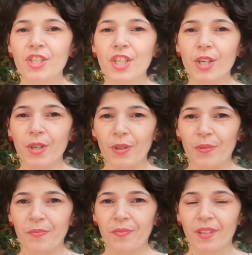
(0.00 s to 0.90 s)

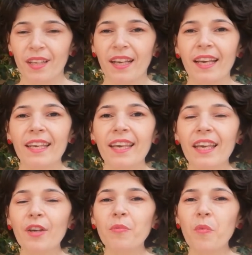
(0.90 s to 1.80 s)
2.
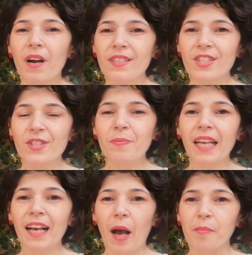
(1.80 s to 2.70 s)
He wants to
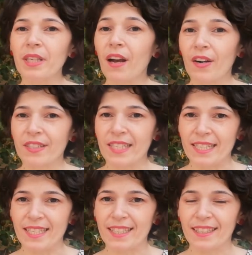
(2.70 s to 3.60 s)
become an
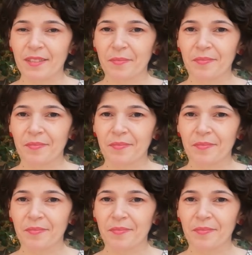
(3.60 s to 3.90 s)
artist.